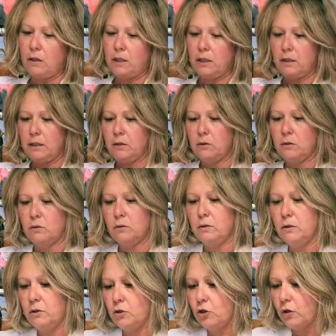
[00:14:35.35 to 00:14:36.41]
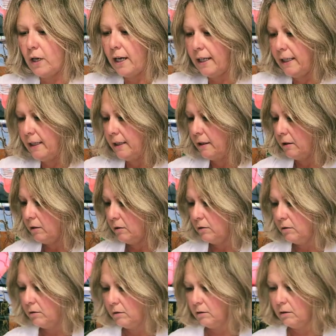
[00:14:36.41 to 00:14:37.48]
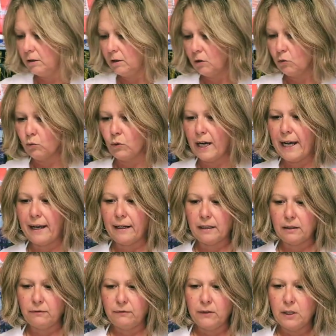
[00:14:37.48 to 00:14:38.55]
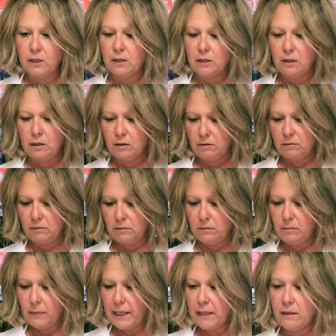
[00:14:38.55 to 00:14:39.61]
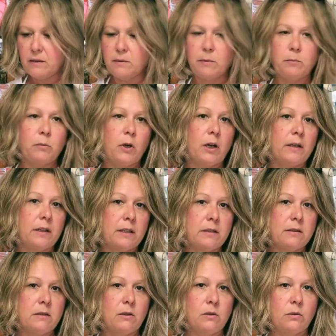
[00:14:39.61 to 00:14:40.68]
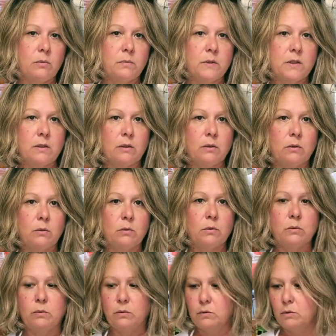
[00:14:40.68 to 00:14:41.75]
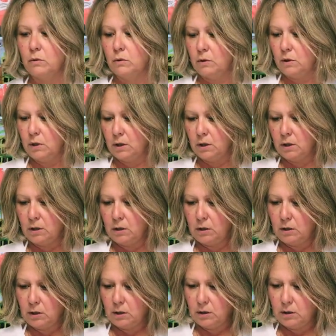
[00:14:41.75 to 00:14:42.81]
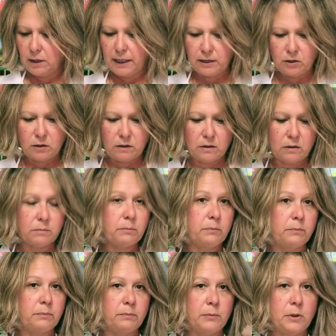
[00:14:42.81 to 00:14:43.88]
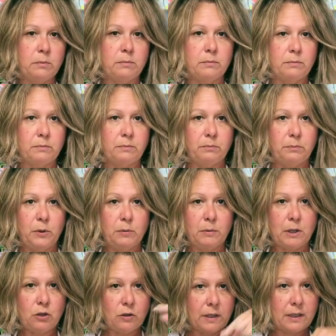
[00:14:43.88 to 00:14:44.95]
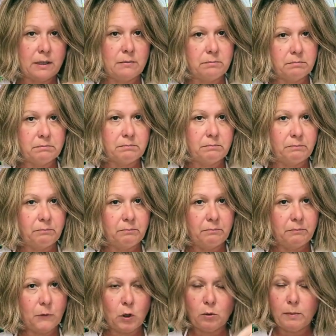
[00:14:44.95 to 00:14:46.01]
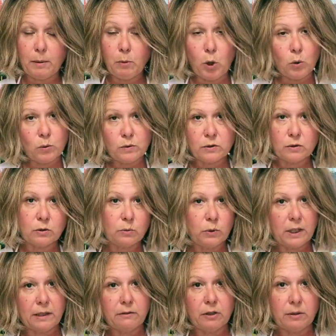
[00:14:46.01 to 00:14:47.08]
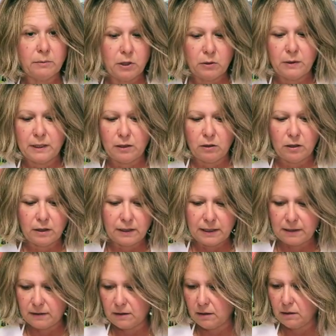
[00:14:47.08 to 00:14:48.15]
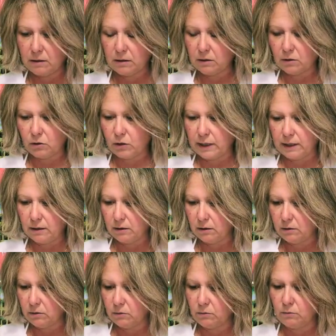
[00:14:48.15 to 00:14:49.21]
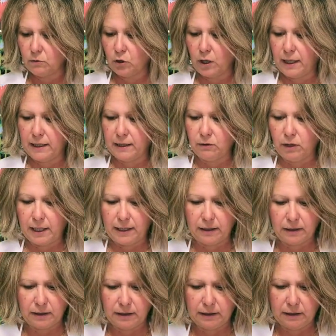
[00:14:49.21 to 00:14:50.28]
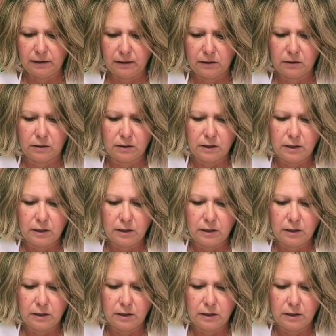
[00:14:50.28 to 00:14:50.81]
on a little drying rack. If my husband brought this home, so I just put my trinket or my bowls or whatever I'm doing on this. It's a great little drying rack, and